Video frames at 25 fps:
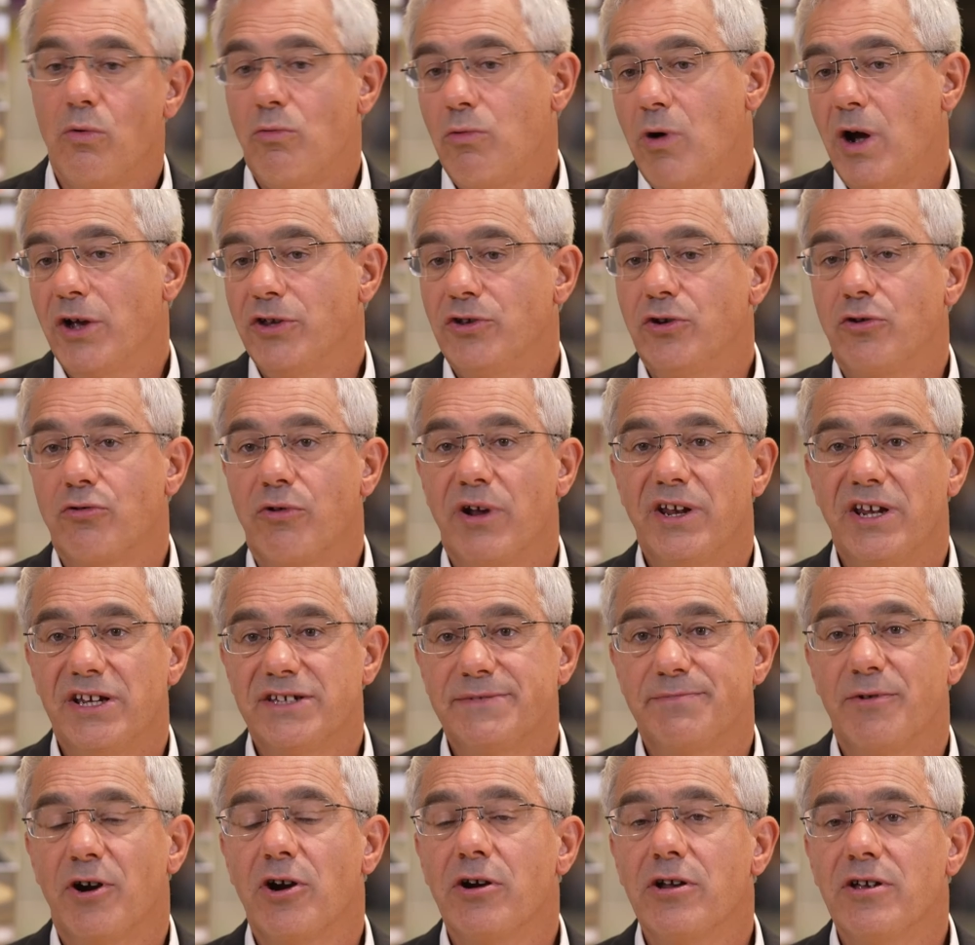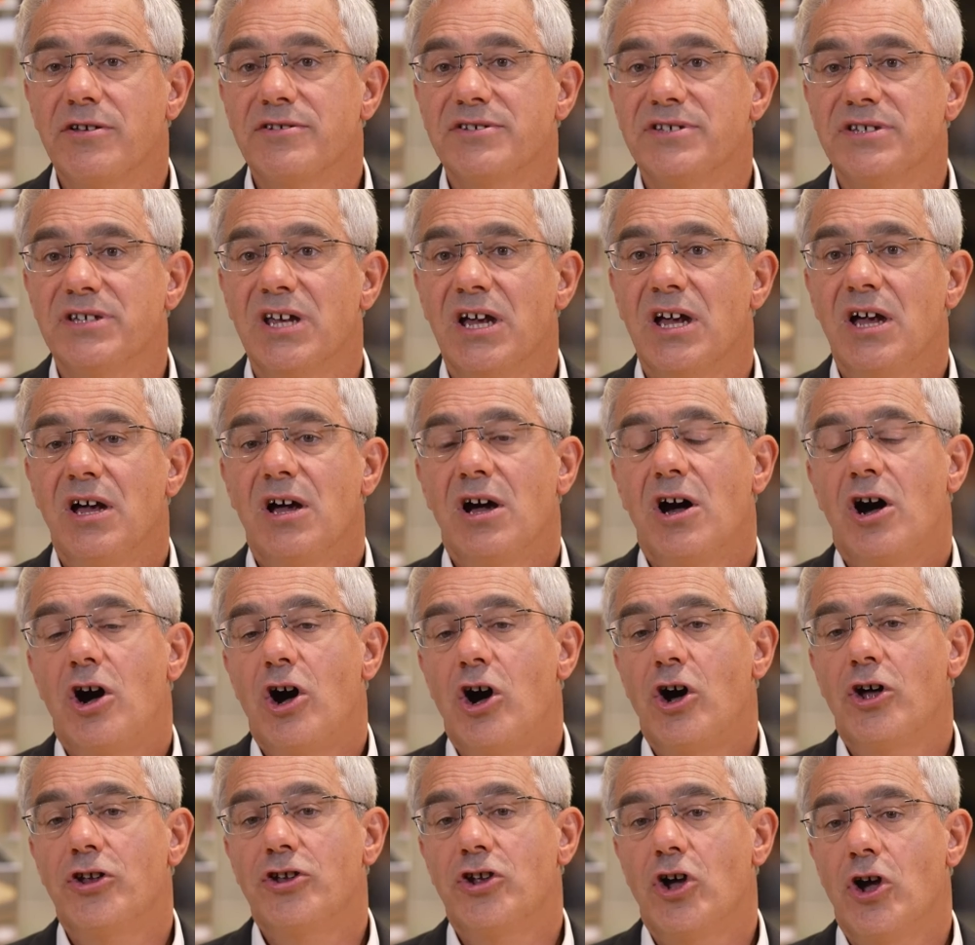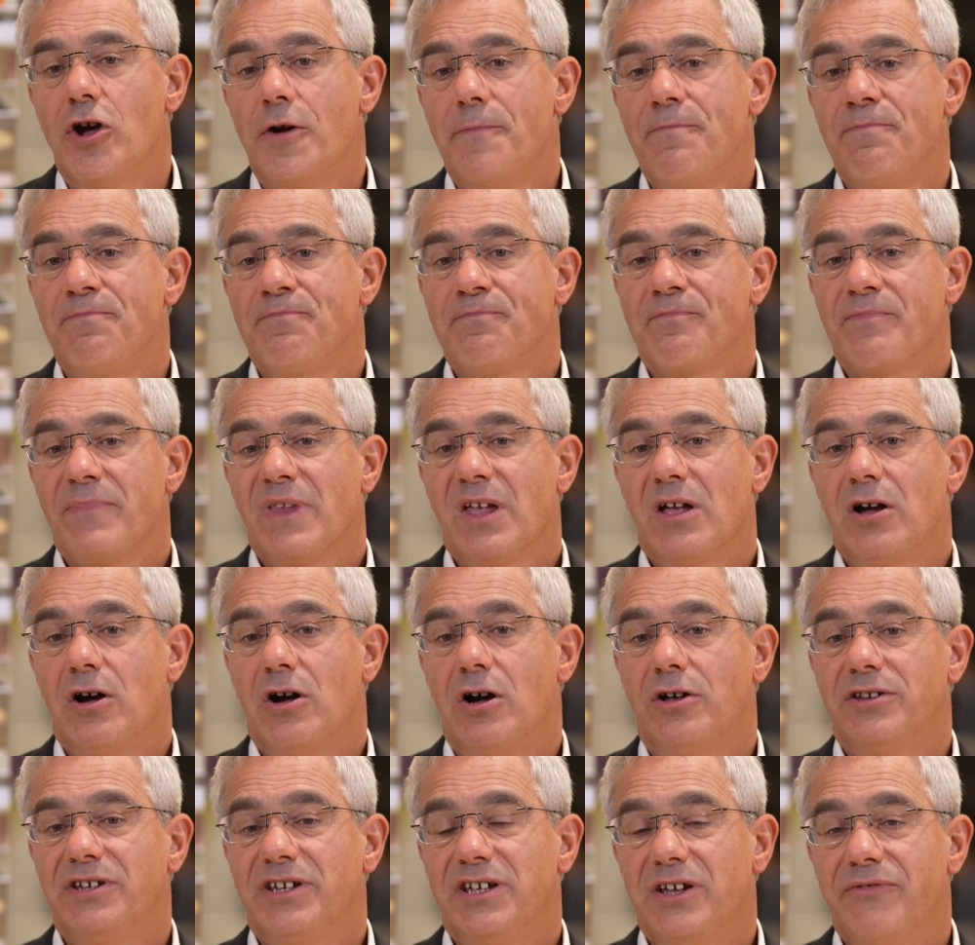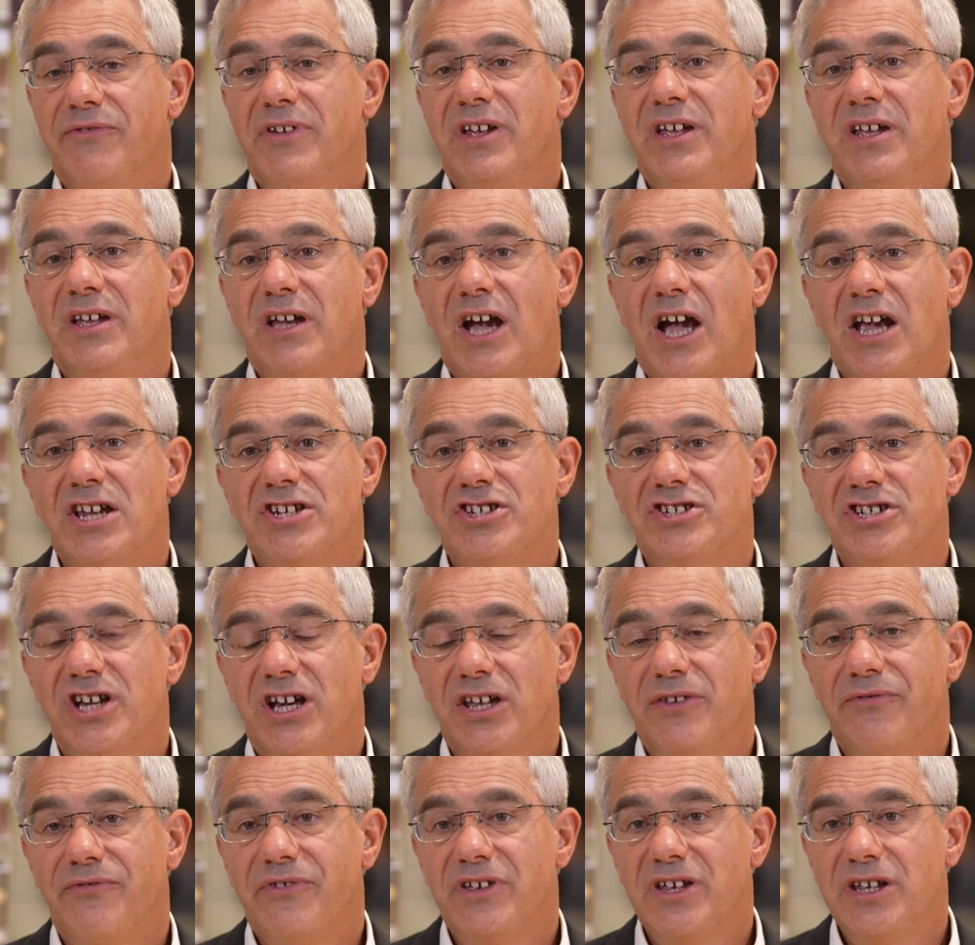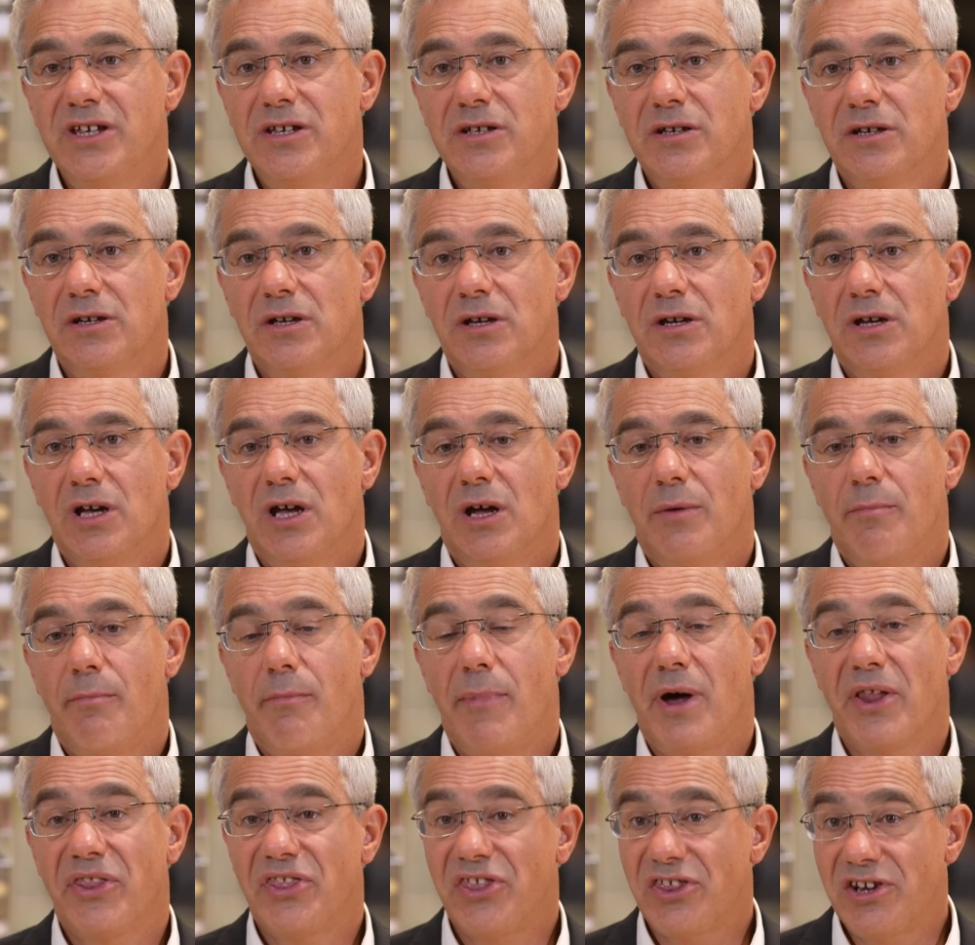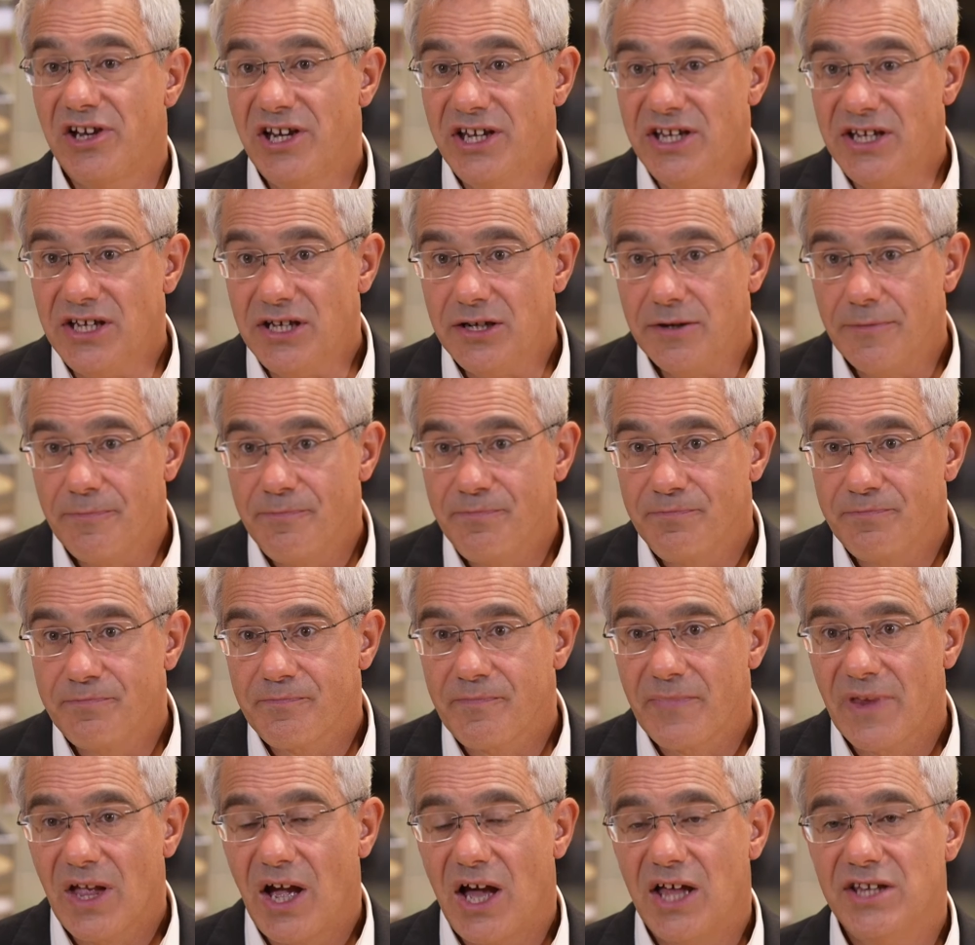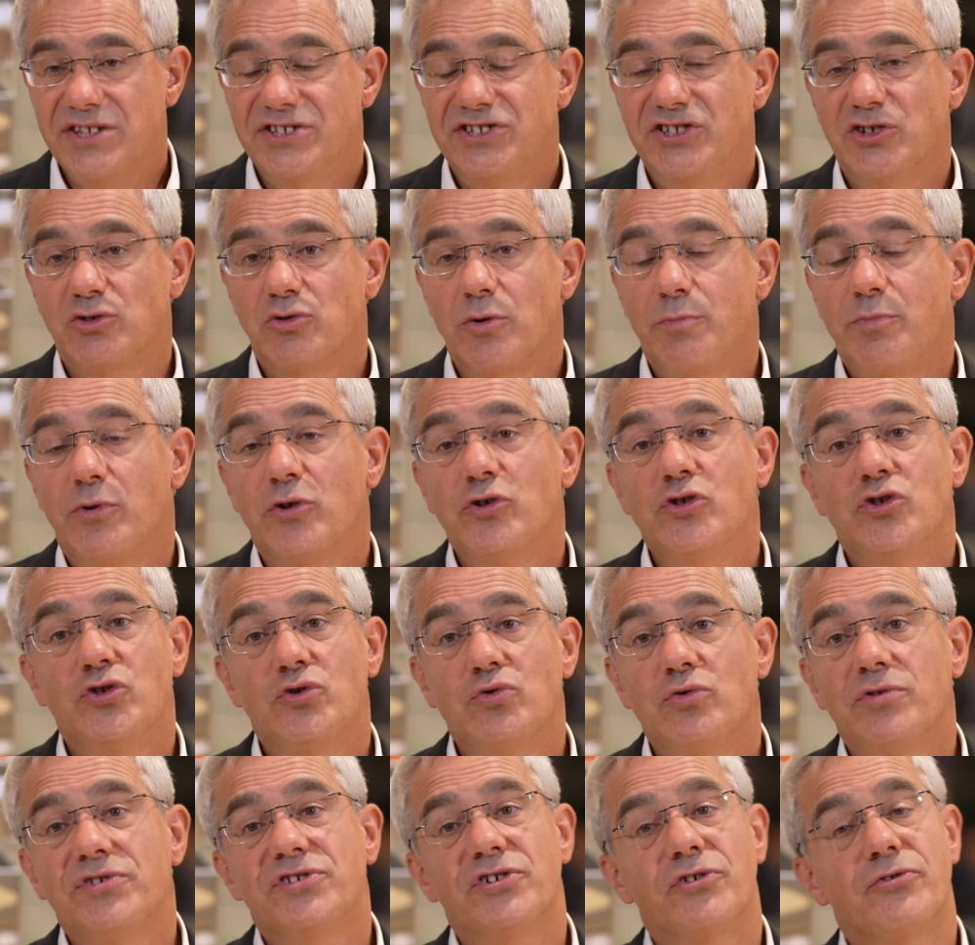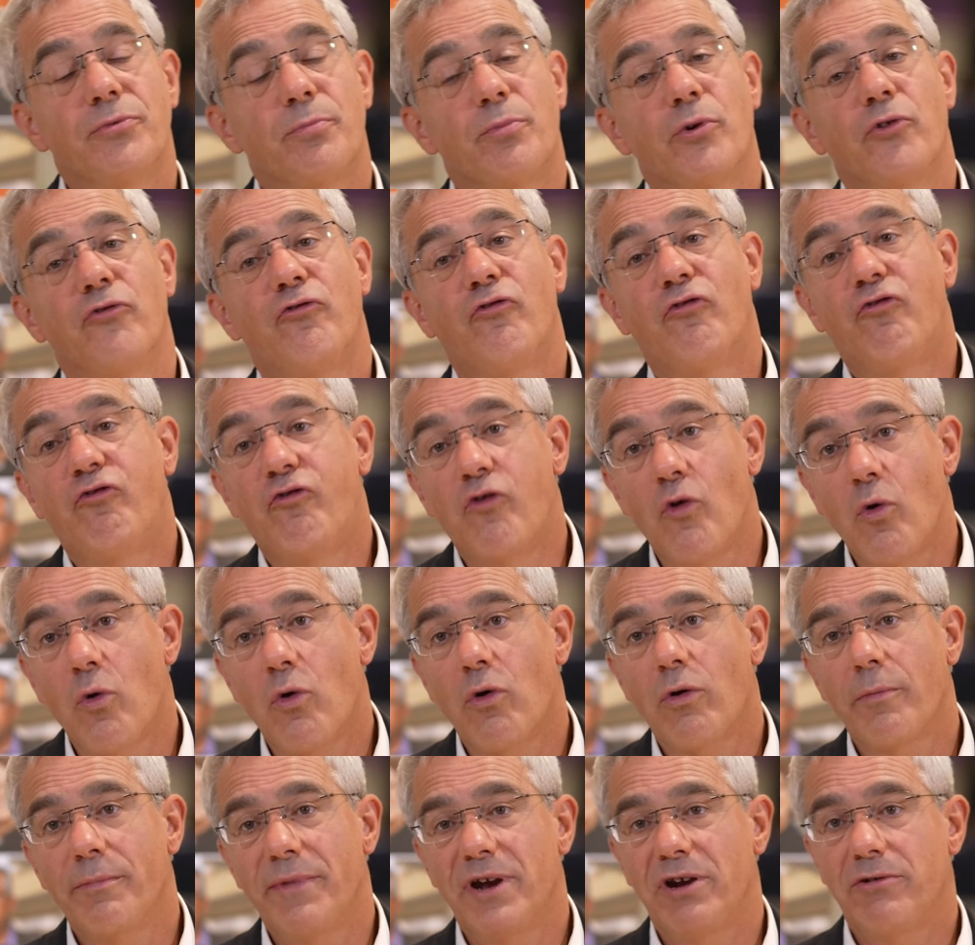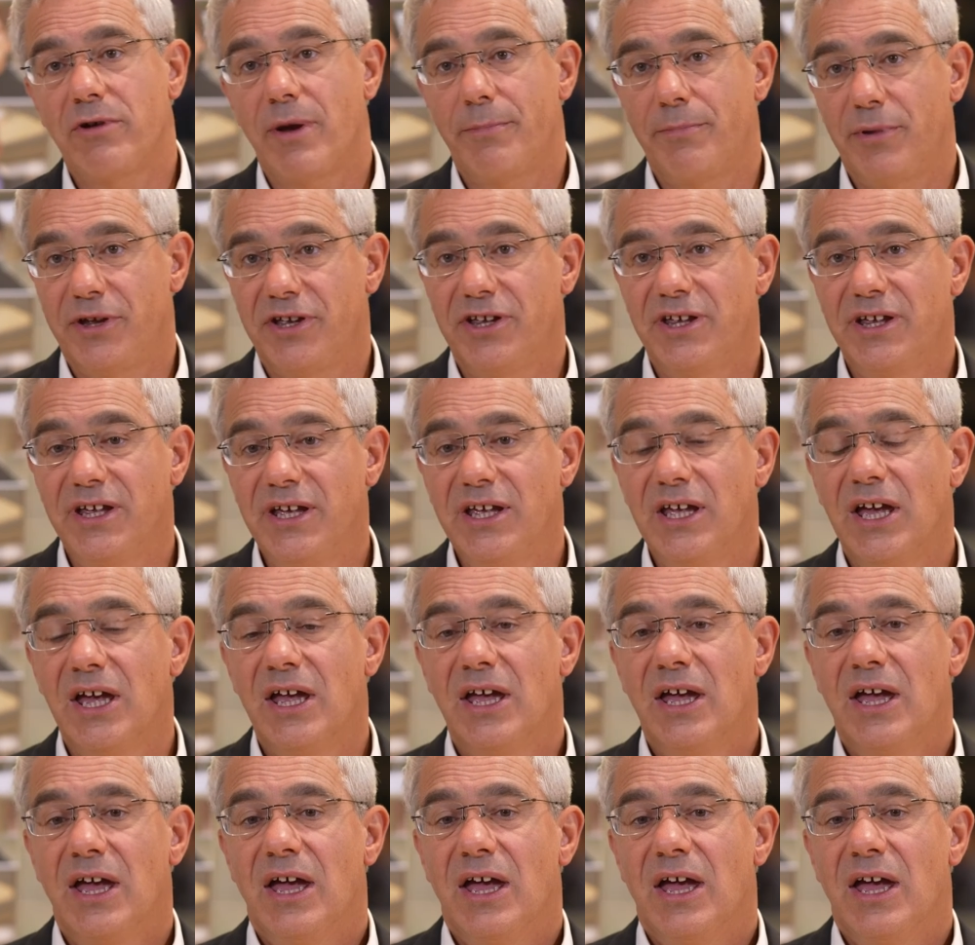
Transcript: quite a great experience on um, on giving IgIV monthly at 0.2, 0.4 milligram per kg,